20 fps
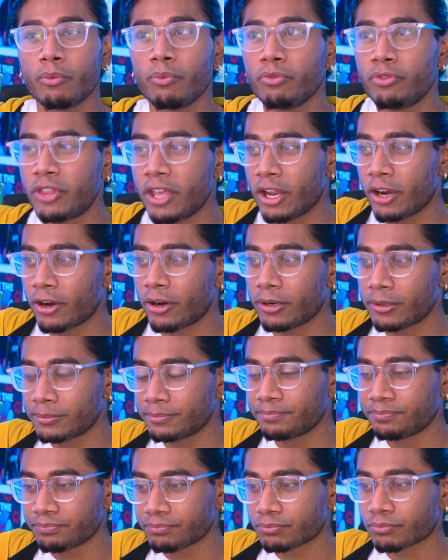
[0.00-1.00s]
their
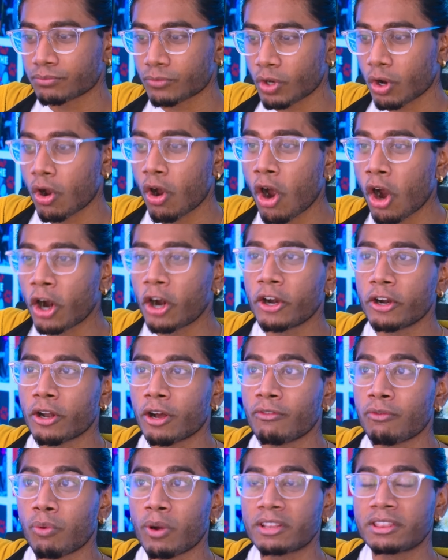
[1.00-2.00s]
heart
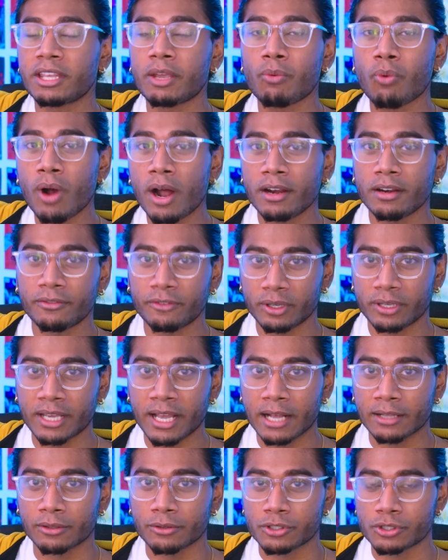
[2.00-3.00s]
of what they wanted for
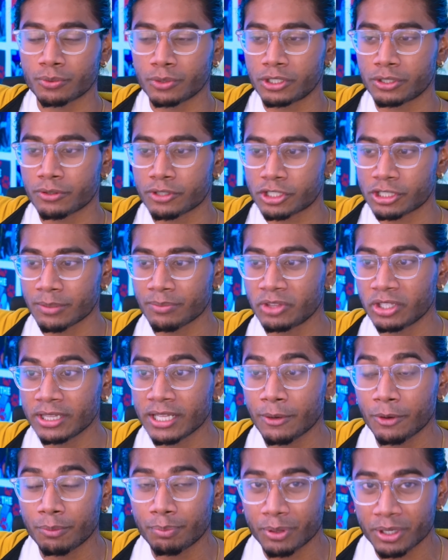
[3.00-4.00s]
Kalos, which was something
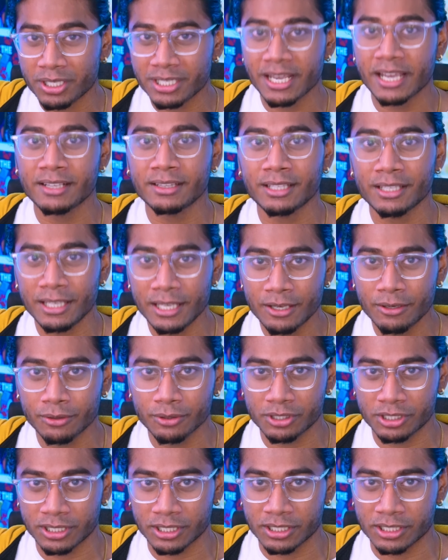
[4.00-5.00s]
that would protect the
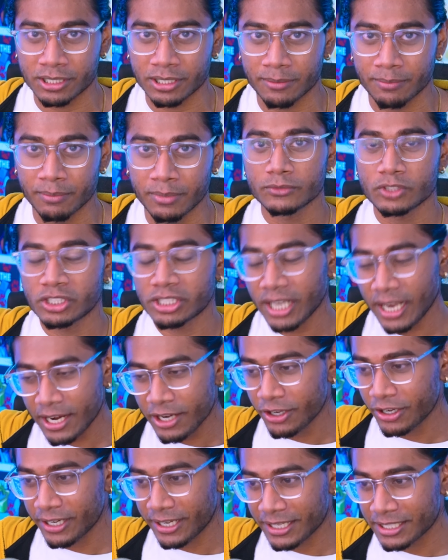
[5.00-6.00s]
ecosystem.
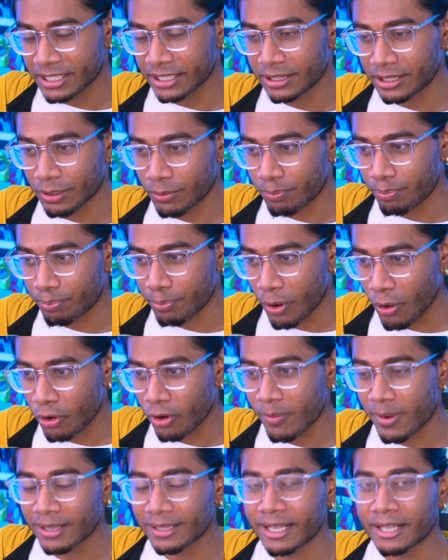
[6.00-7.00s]
Zygarde isn't the
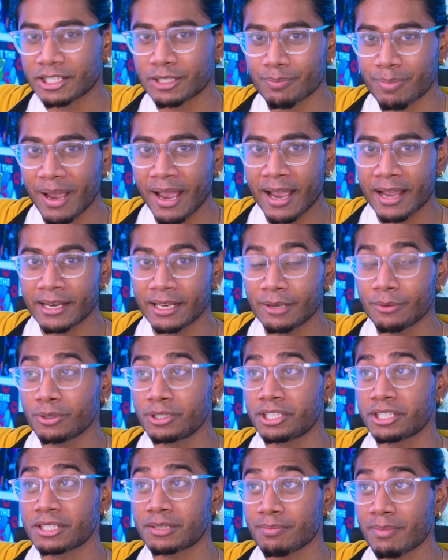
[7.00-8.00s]
Pokemon that's bad, it
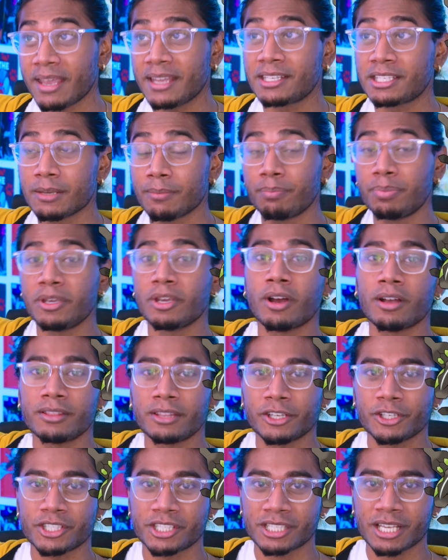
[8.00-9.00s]
was just made to be on
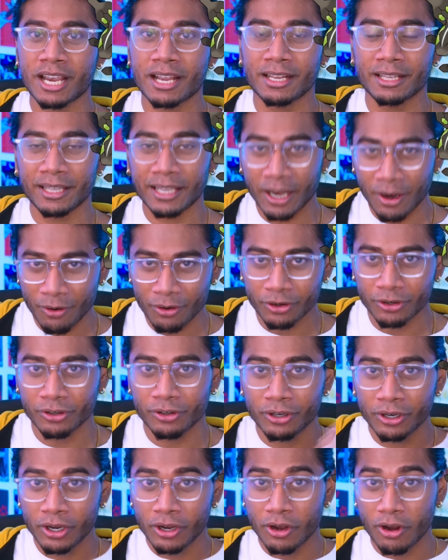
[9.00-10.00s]
their side and
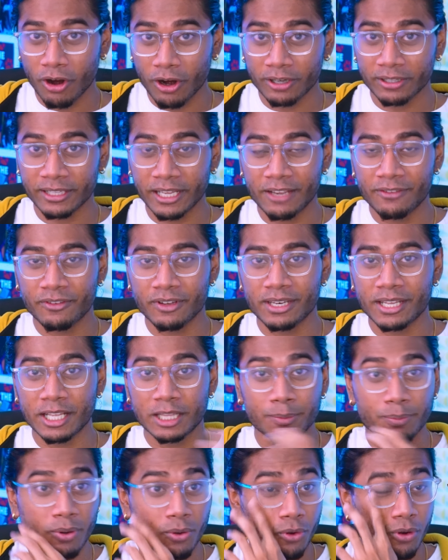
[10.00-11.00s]
counter our life and
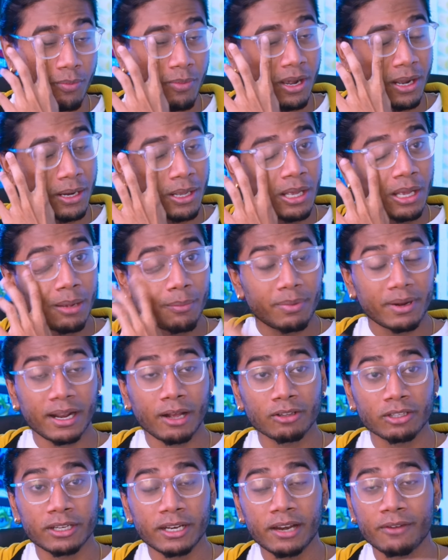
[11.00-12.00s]
death Pokemon. But
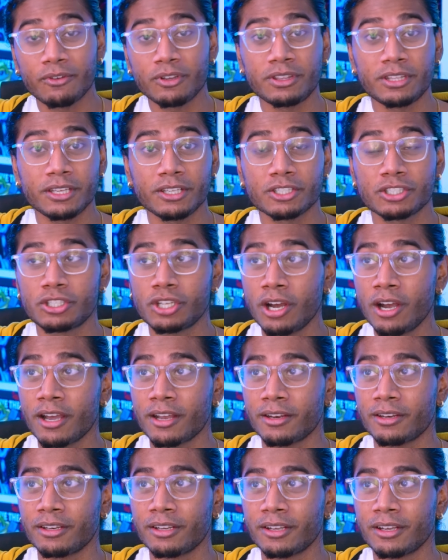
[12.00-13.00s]
now that everything's
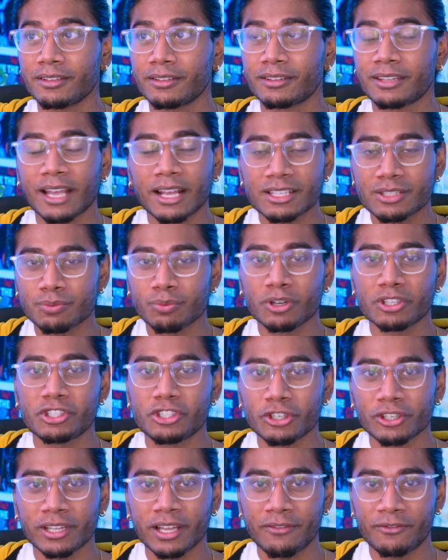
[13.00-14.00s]
done, that's what
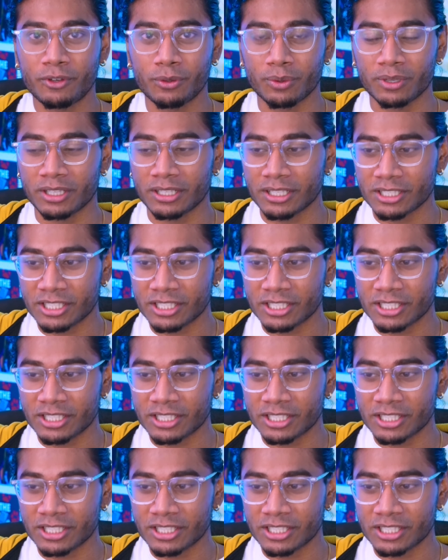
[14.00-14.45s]
you're left with,